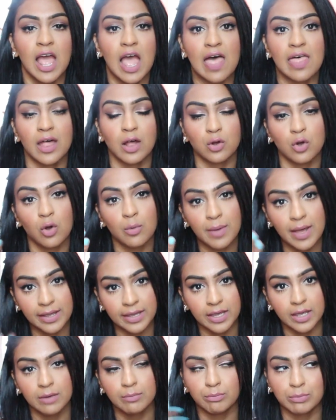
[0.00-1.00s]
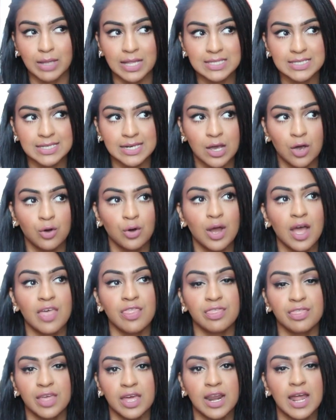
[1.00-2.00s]
and I'll go back in, blend it out,
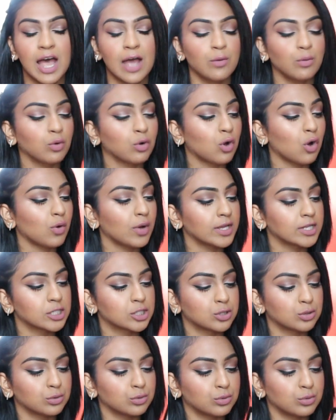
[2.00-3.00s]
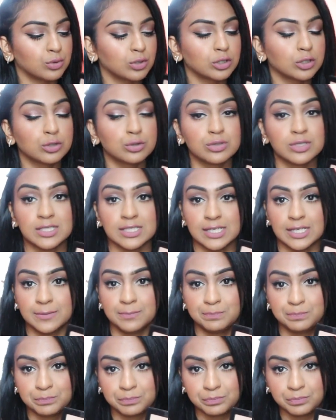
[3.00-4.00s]
and then I will go into
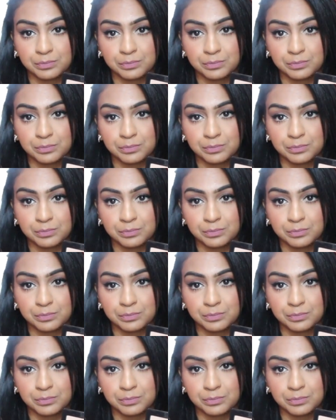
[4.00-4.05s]
Lucid.